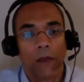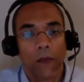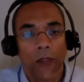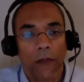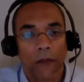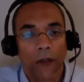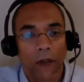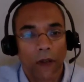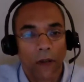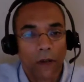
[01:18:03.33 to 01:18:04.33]
we have
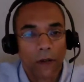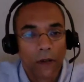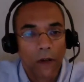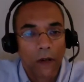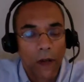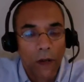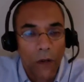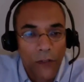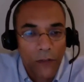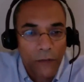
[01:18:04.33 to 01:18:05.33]
a
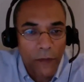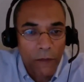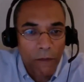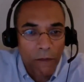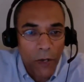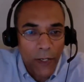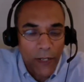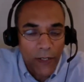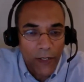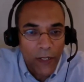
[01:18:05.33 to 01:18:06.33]
question from
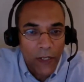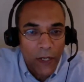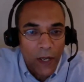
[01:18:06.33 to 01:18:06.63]
Markendi.